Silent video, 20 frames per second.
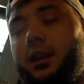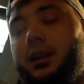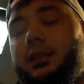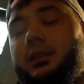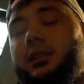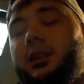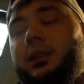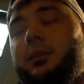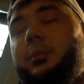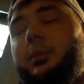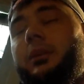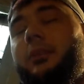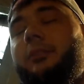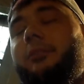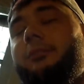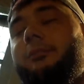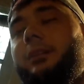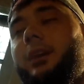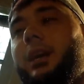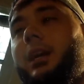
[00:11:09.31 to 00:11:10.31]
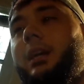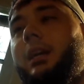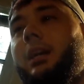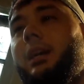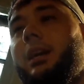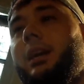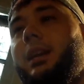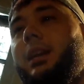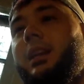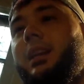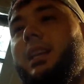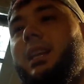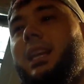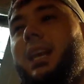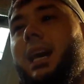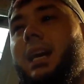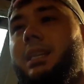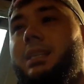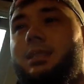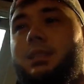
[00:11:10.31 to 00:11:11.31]
and it's going to be fucking
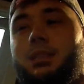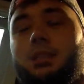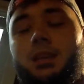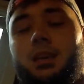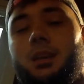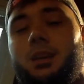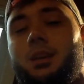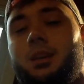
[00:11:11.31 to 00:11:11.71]
nuts.